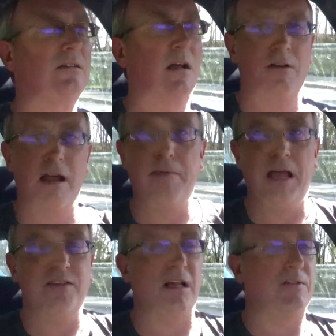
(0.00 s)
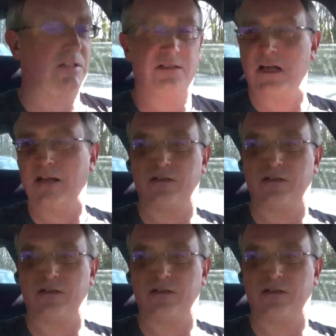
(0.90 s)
They're ABS. Obviously, it's got,